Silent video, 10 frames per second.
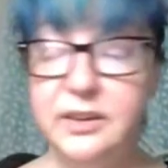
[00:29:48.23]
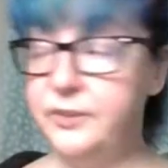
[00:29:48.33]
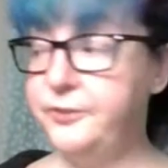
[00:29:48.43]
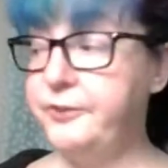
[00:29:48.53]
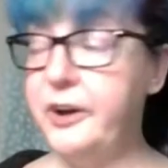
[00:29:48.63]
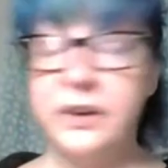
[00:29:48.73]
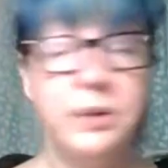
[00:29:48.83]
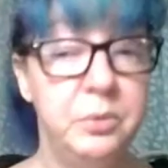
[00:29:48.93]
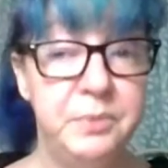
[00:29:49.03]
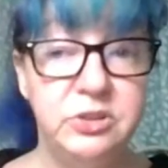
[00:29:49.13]
Fuck,
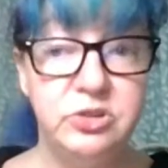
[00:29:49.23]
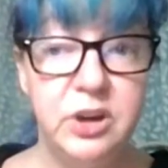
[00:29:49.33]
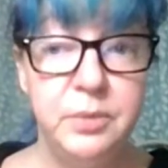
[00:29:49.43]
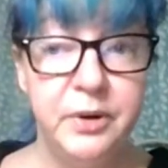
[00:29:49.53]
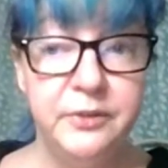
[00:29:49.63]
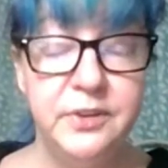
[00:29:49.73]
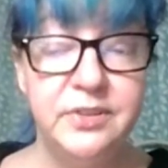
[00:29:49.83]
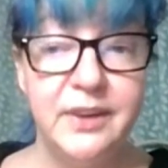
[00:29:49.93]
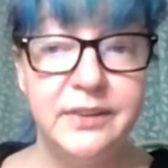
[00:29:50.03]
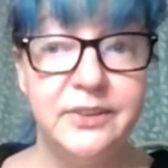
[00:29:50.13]
it would be cheaper if you
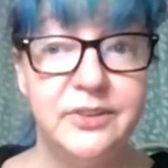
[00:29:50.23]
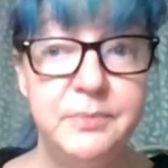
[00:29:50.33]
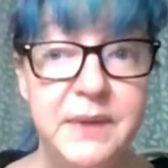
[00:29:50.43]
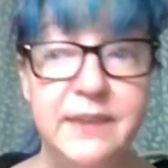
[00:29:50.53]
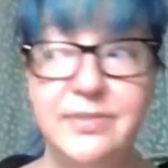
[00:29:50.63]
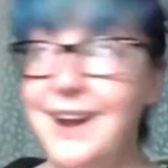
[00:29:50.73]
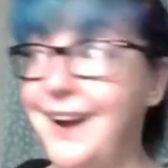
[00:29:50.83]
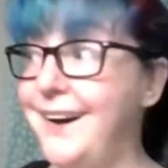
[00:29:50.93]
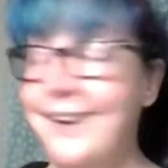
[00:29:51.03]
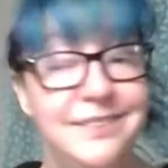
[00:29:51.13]
sent it to me and then
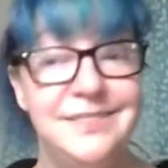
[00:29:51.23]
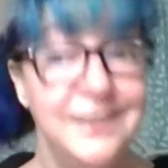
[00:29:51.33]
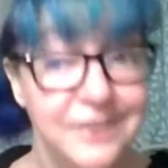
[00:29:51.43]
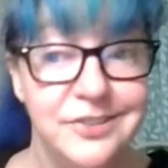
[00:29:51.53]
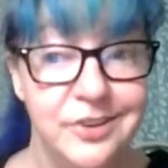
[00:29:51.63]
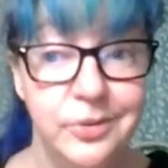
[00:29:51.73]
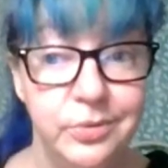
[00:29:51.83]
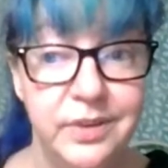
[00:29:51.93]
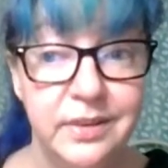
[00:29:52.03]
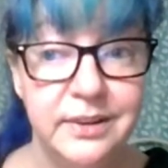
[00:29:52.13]
I sent it to New
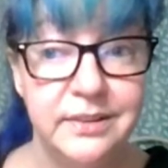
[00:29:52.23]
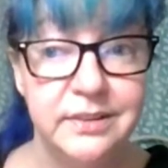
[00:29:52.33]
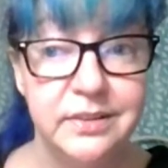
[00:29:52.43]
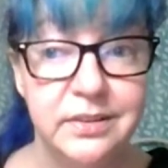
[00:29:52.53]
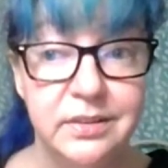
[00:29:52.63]
Zealand.